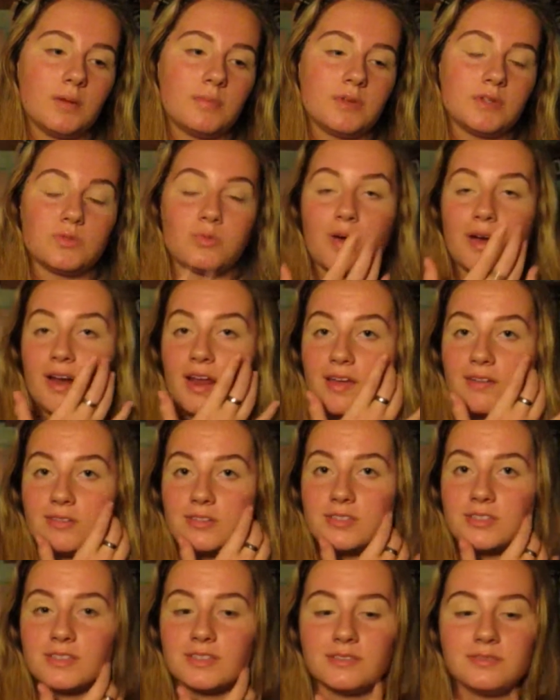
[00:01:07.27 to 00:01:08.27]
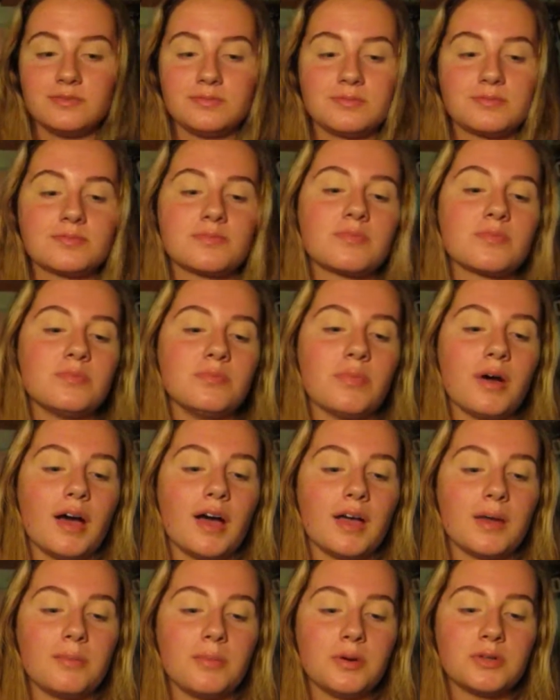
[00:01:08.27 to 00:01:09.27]
is White Iverson
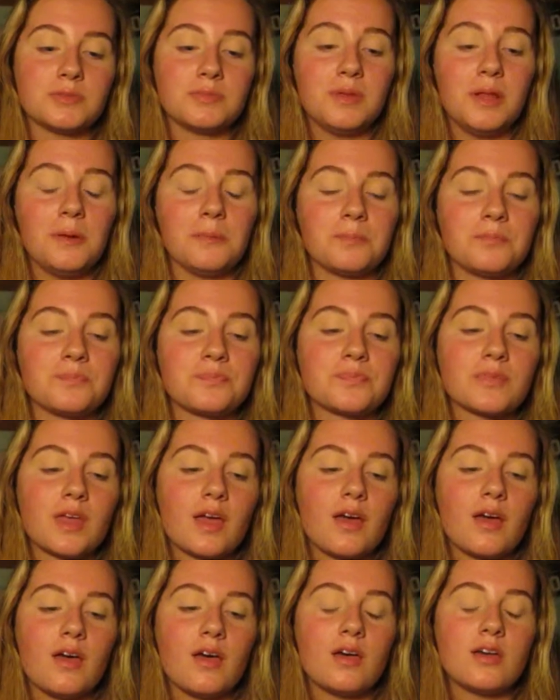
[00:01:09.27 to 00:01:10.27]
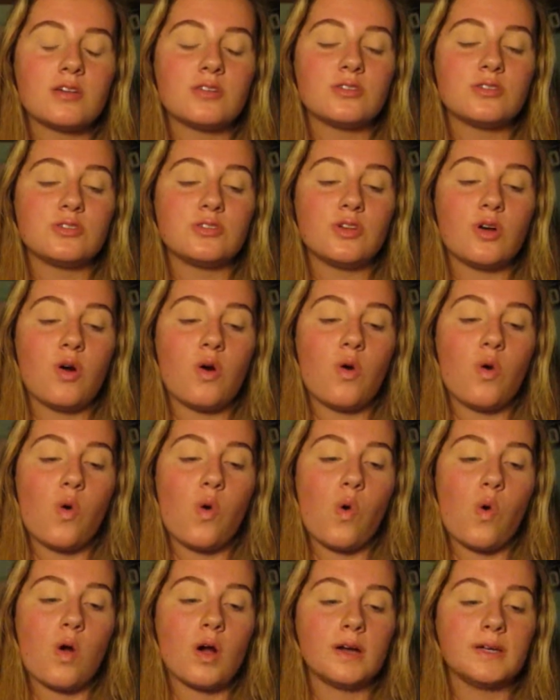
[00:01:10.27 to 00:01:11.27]
by Post Malone.
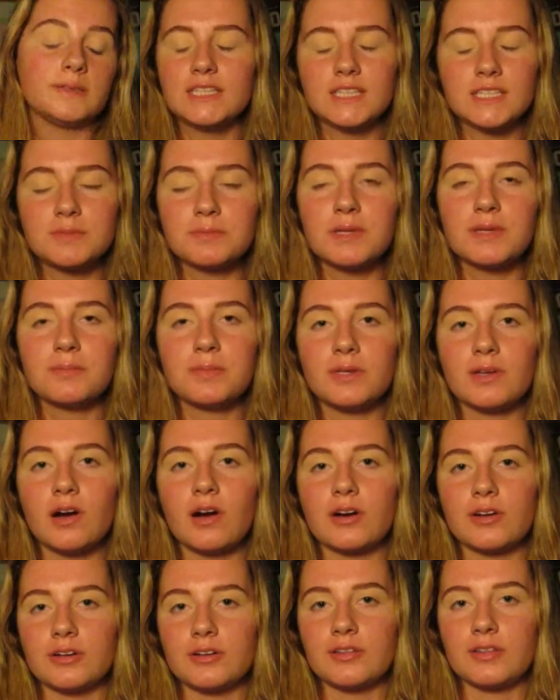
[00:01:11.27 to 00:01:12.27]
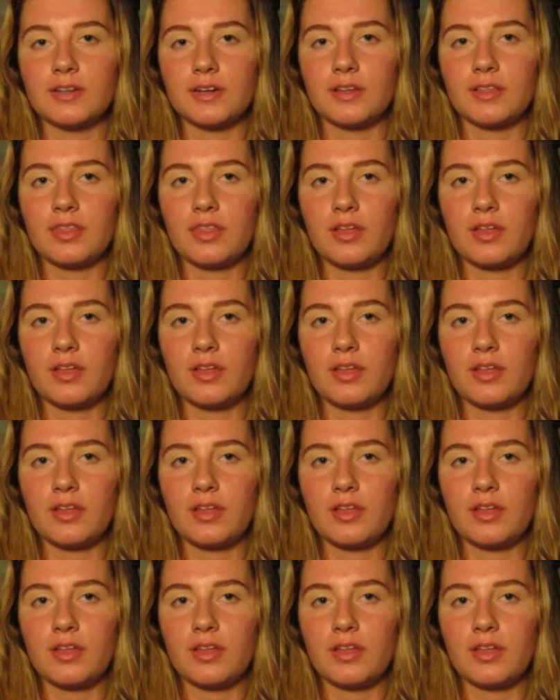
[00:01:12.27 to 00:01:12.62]
So this might be harder than I